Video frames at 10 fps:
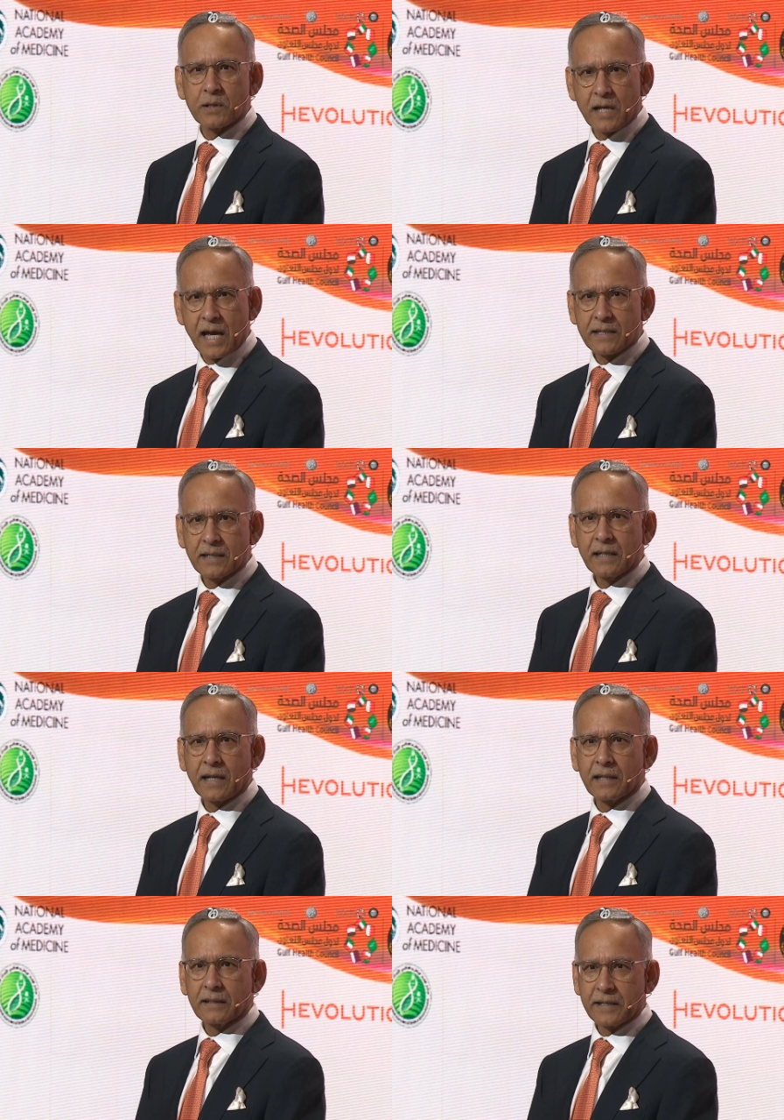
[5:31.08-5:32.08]
that,
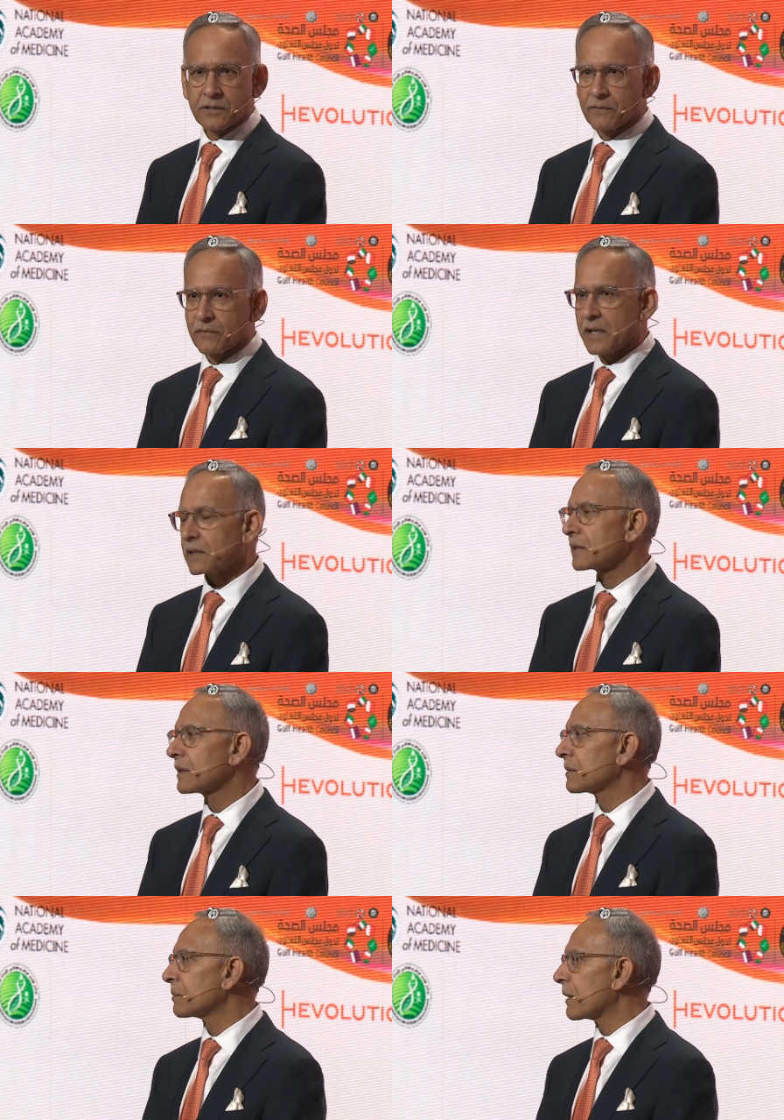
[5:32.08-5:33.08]
I'd like to invite
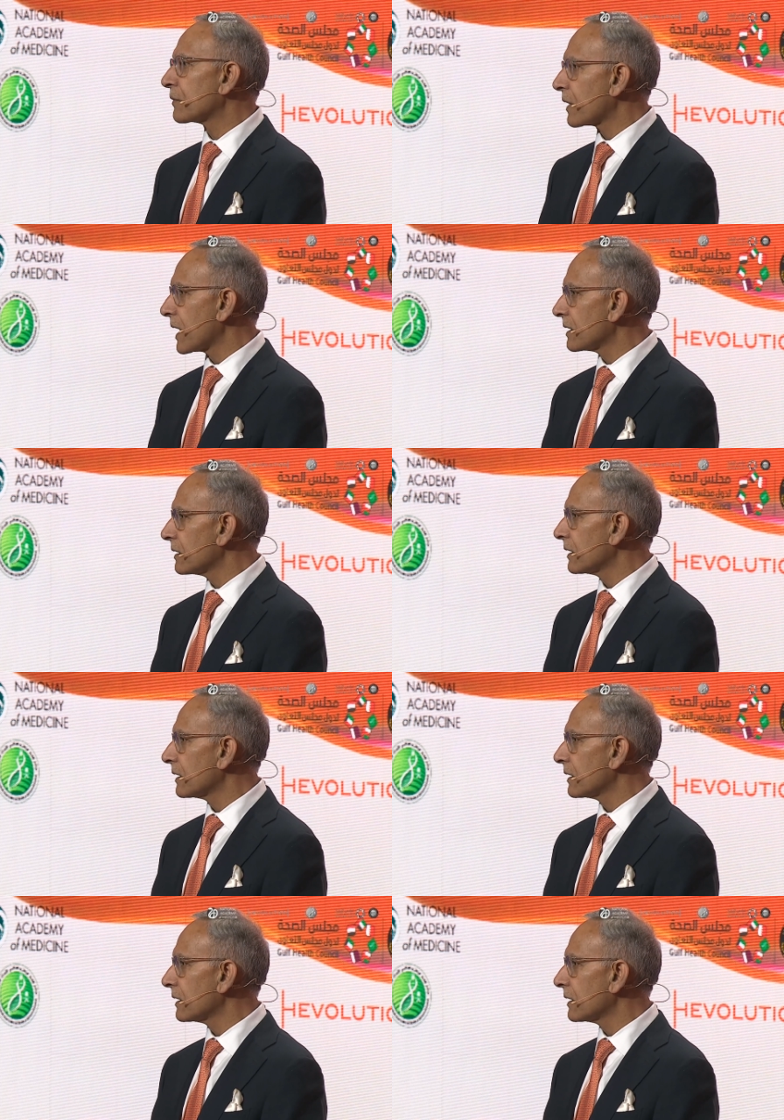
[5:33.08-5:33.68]
my friend,